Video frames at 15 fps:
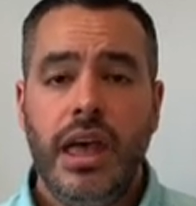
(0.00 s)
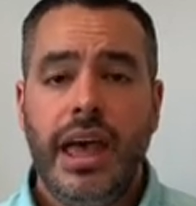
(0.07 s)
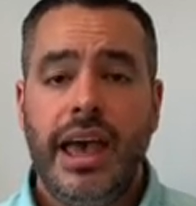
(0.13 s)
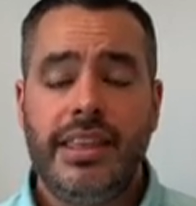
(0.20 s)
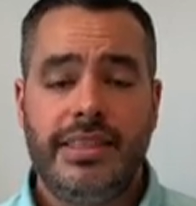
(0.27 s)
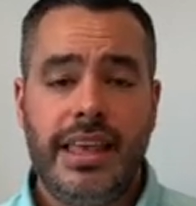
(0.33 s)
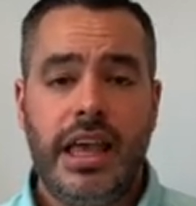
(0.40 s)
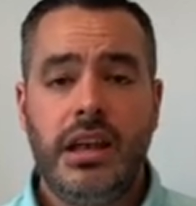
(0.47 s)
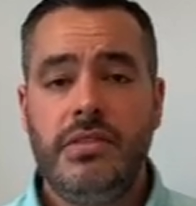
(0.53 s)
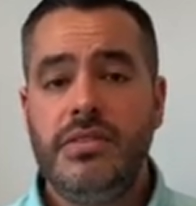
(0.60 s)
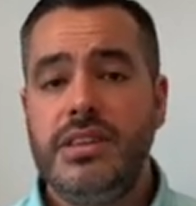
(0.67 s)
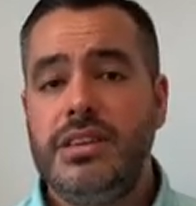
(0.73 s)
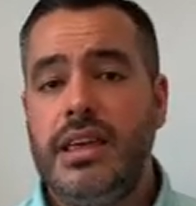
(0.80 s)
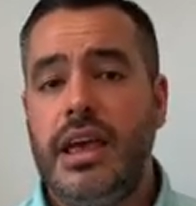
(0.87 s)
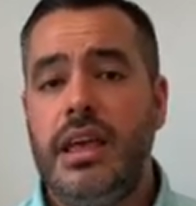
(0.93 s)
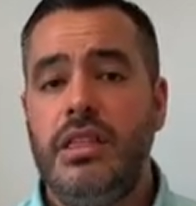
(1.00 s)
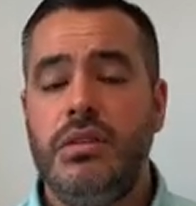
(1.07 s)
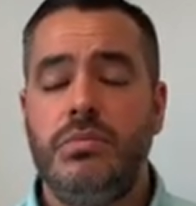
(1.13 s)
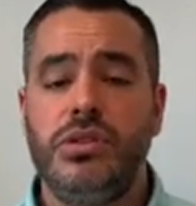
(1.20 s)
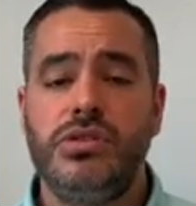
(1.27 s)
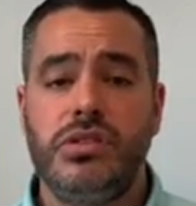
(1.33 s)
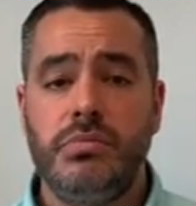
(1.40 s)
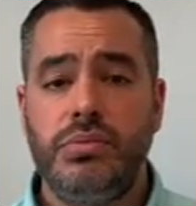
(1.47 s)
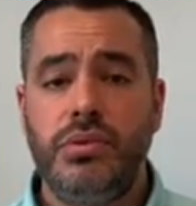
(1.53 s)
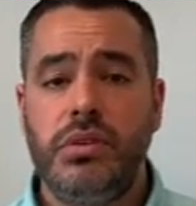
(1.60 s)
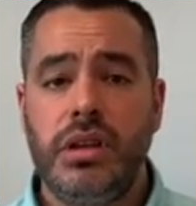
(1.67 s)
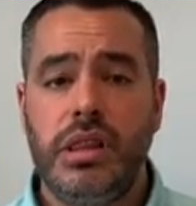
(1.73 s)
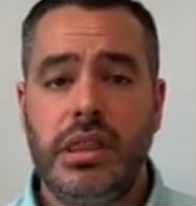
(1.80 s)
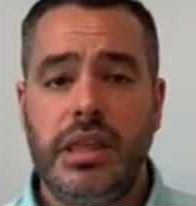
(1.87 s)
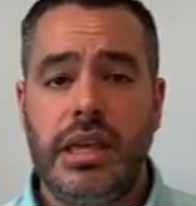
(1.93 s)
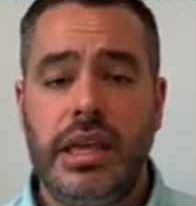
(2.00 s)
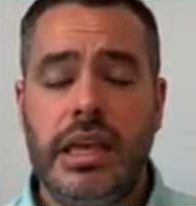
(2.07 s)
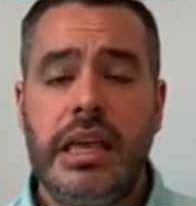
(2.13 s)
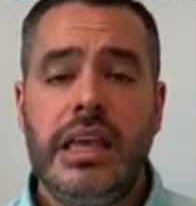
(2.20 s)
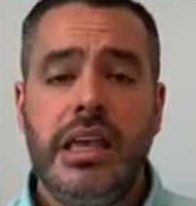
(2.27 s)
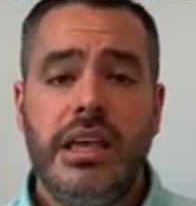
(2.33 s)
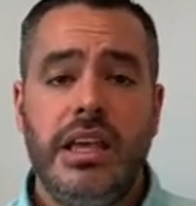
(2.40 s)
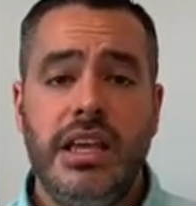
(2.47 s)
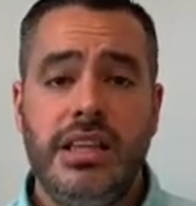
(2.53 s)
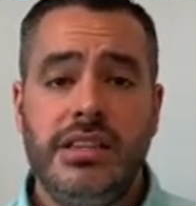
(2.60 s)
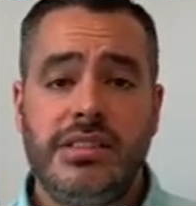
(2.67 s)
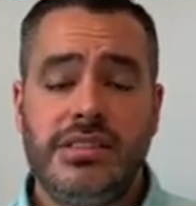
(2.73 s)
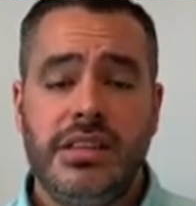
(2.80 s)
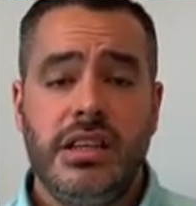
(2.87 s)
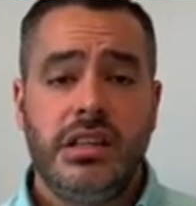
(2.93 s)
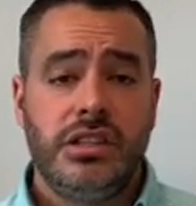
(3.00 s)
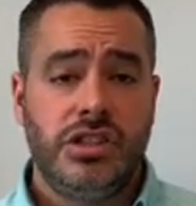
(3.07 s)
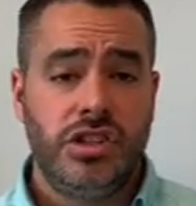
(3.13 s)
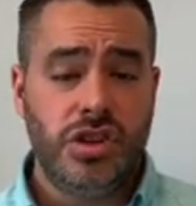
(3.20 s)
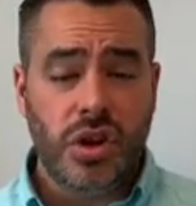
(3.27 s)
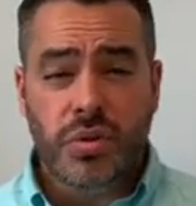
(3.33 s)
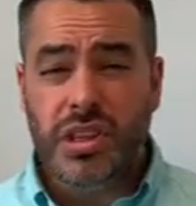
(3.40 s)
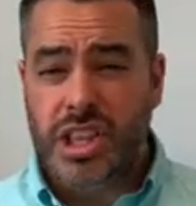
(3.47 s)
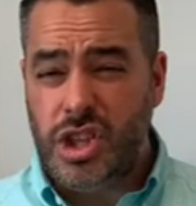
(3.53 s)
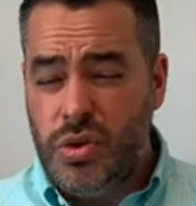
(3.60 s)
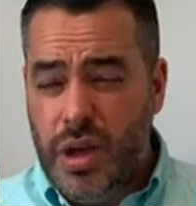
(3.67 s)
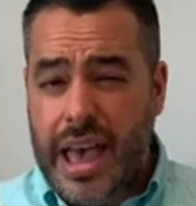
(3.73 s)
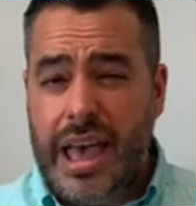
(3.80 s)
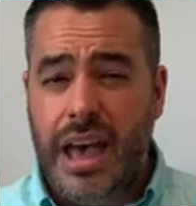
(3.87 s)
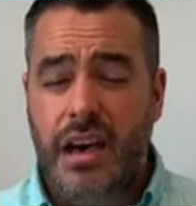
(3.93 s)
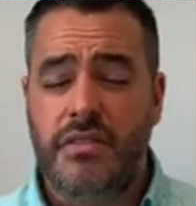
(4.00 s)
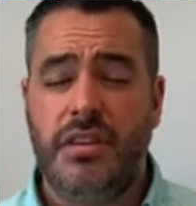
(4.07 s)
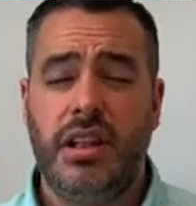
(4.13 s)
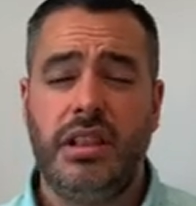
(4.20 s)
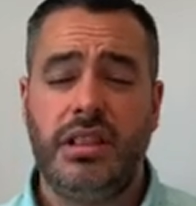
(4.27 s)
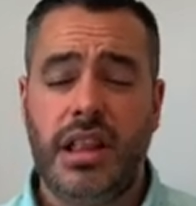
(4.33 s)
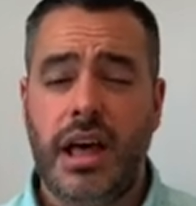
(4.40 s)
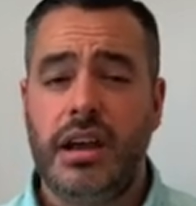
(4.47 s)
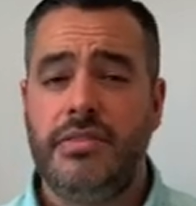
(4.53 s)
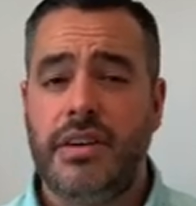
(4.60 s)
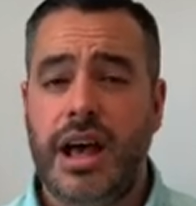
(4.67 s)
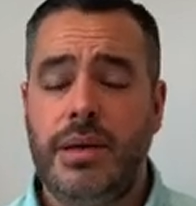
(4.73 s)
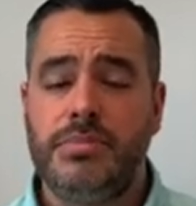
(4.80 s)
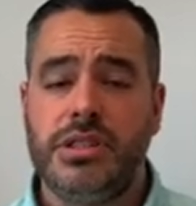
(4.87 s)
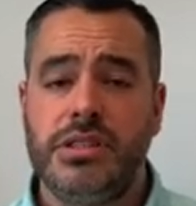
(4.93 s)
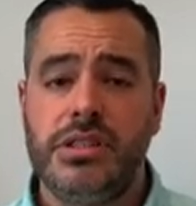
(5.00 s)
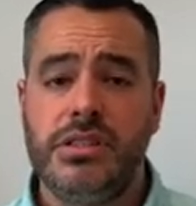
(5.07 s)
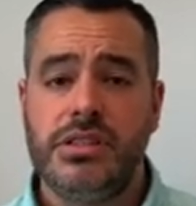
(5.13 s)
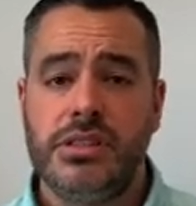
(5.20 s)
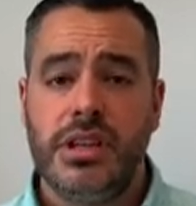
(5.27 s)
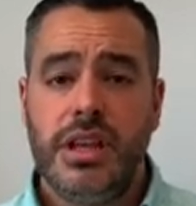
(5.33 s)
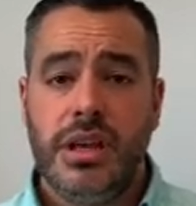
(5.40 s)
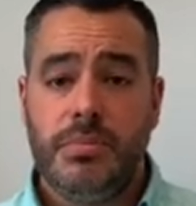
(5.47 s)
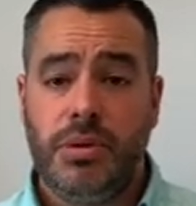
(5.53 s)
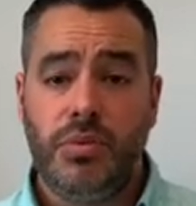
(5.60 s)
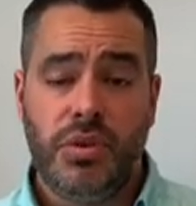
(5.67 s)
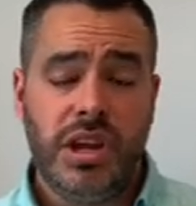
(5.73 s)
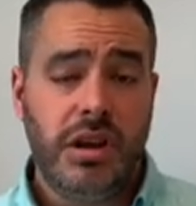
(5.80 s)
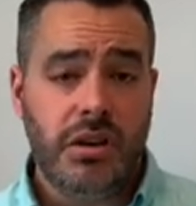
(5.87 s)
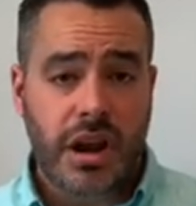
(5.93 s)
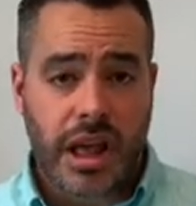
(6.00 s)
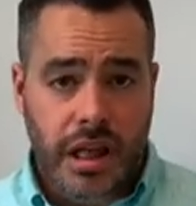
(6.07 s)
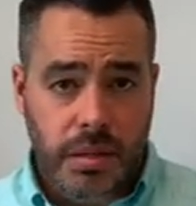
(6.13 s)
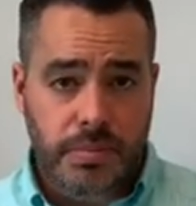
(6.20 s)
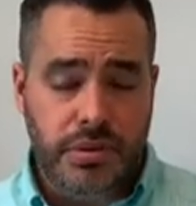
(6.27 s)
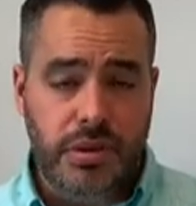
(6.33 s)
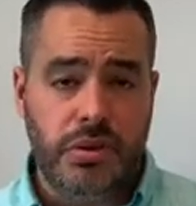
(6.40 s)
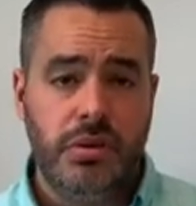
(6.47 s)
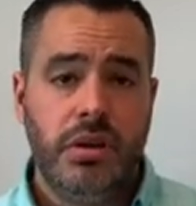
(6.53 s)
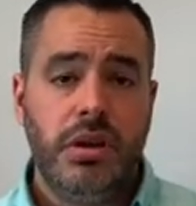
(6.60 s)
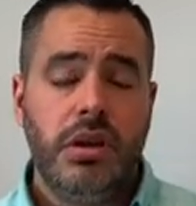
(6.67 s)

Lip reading: At the end of the day, the most important thing is to know that you have a lot of options, but we're here to help you.